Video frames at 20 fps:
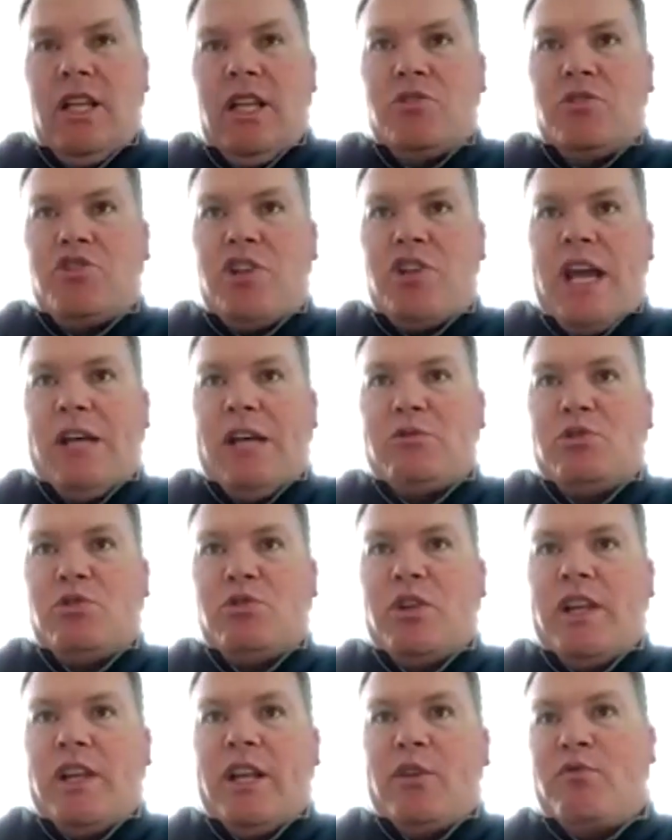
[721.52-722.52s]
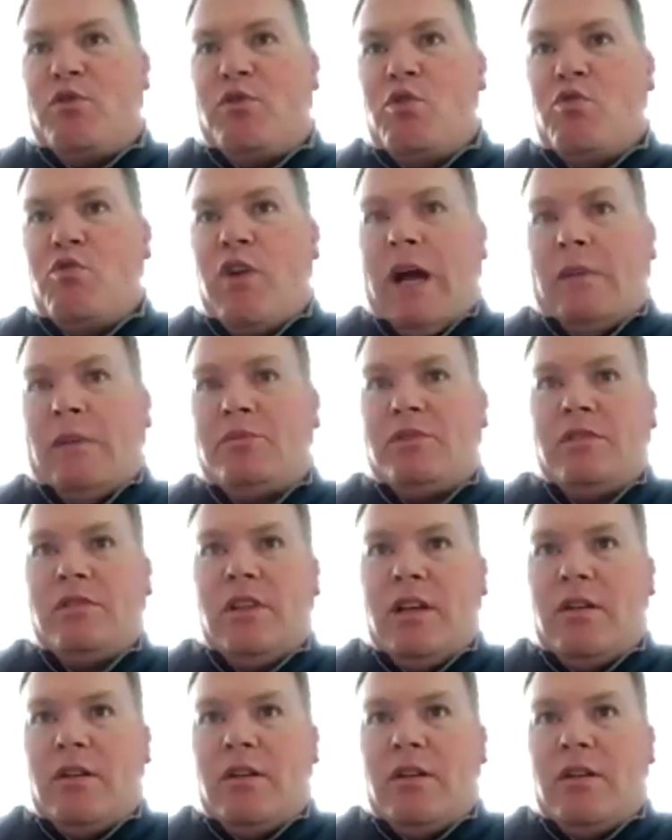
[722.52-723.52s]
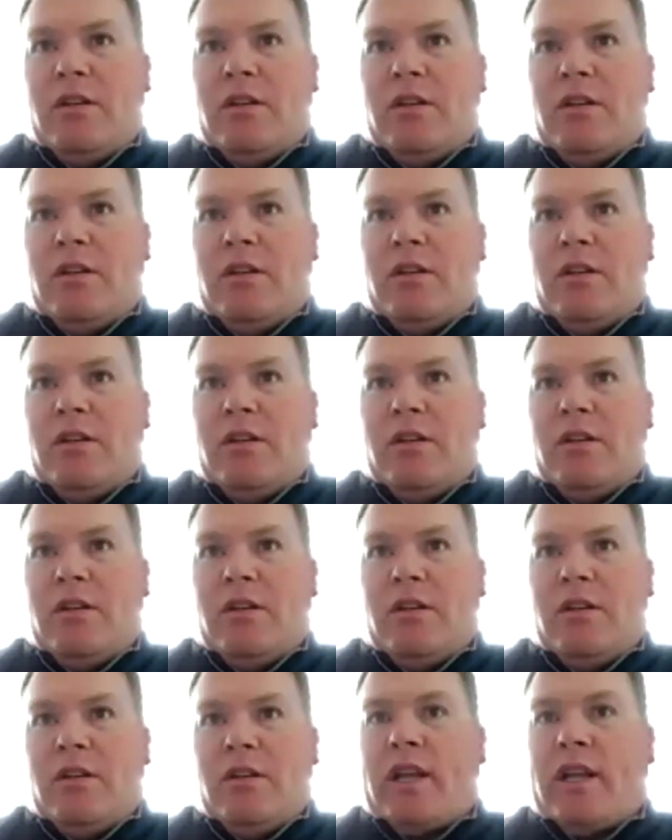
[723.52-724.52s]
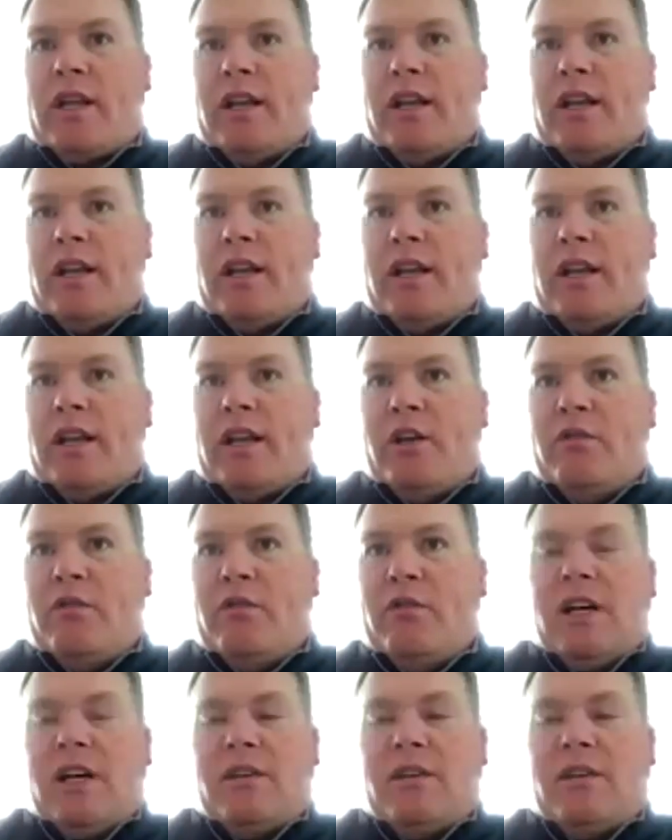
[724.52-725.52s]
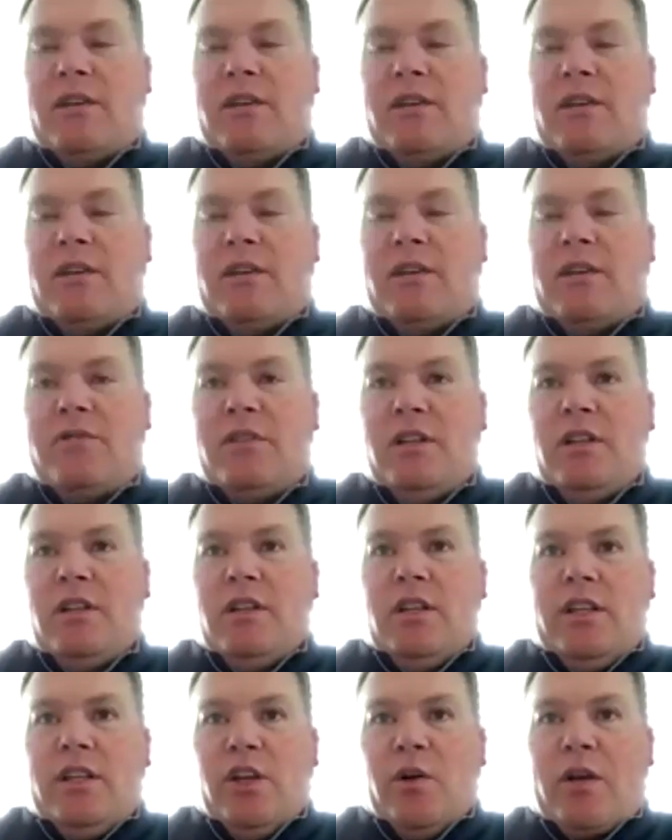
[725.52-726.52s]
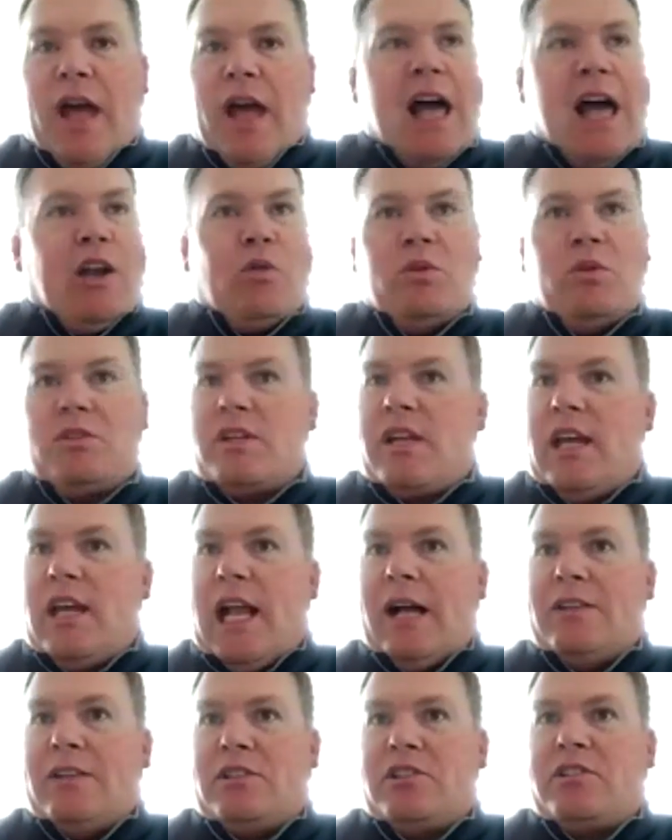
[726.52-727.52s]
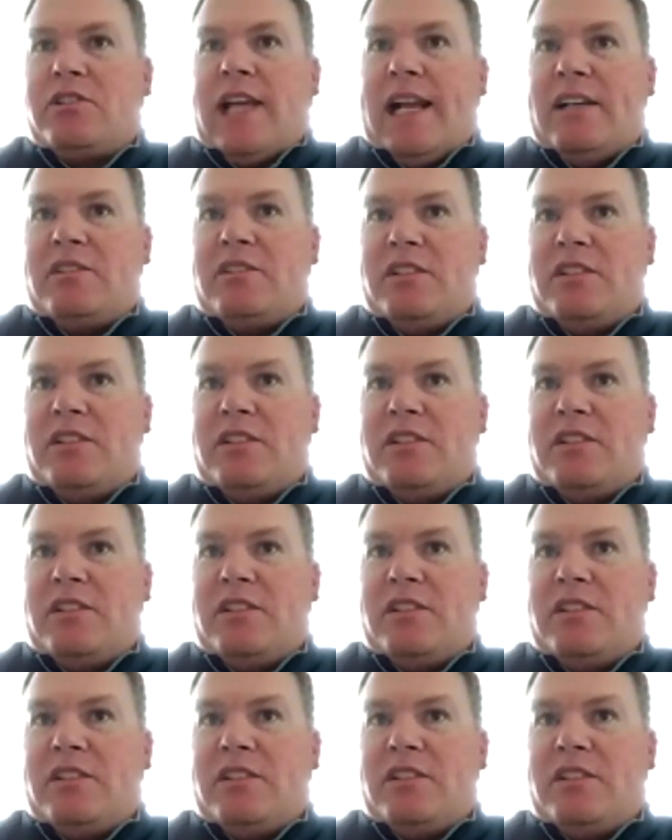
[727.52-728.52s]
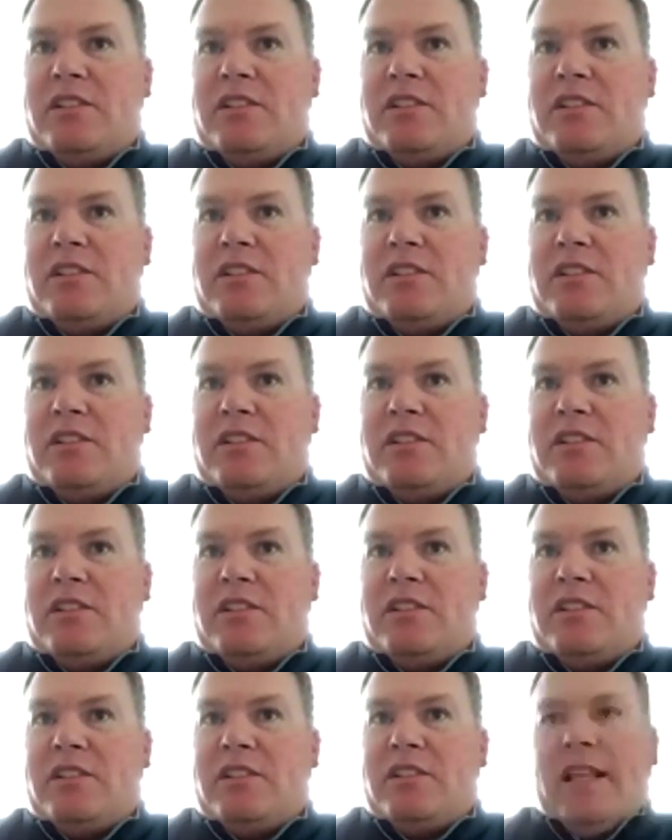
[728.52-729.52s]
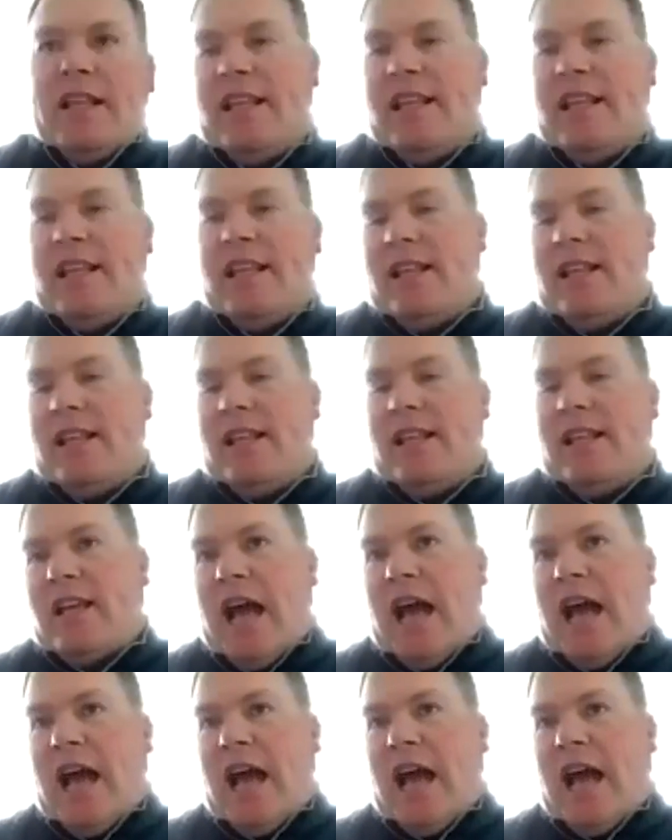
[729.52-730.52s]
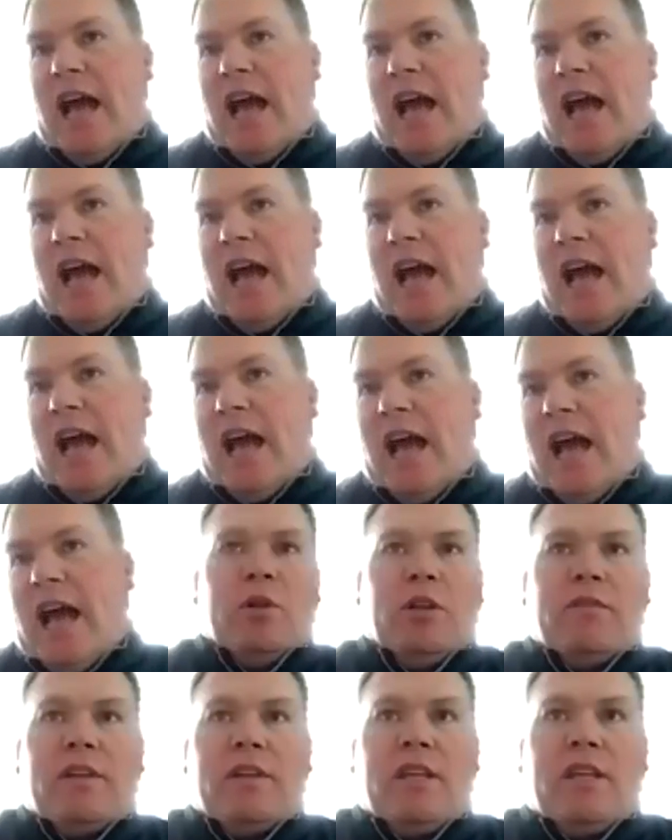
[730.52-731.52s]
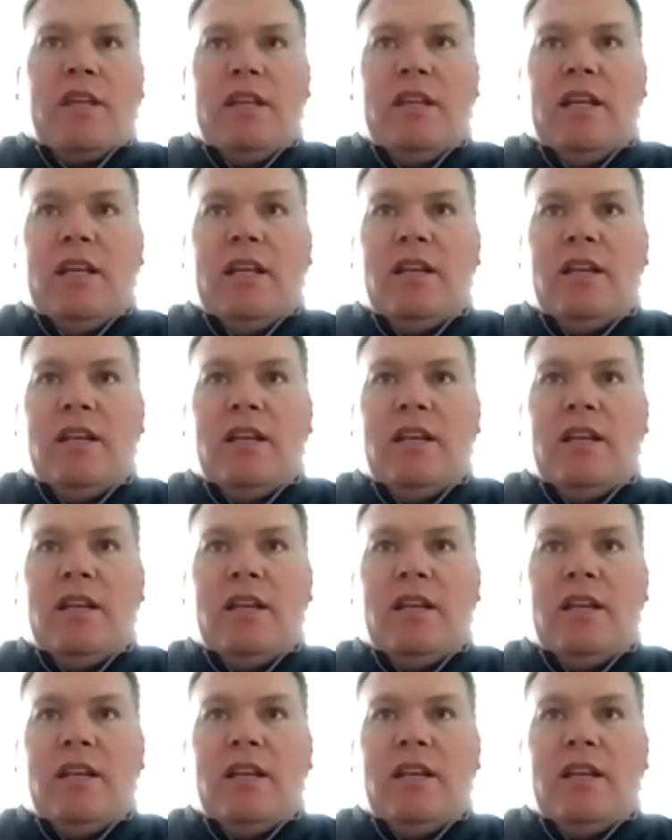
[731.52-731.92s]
you know, Chaz was going to get a few reps, and a lot of it was mental work and individual stuff. You know, Kyler was a kid I was excited to see him go play. And so I think Kyler's an example of a kid